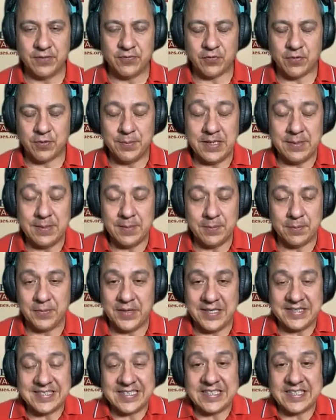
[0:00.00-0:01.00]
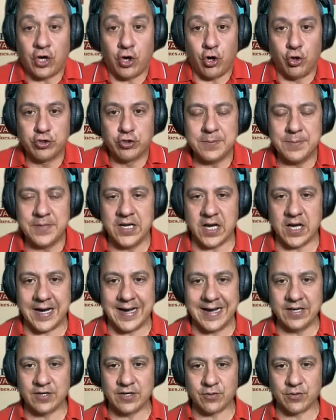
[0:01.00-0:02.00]
but for many people, that's like the
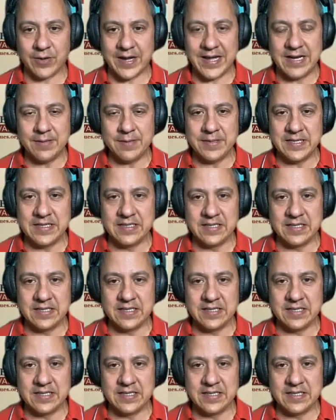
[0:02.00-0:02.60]
ultimate honor, right?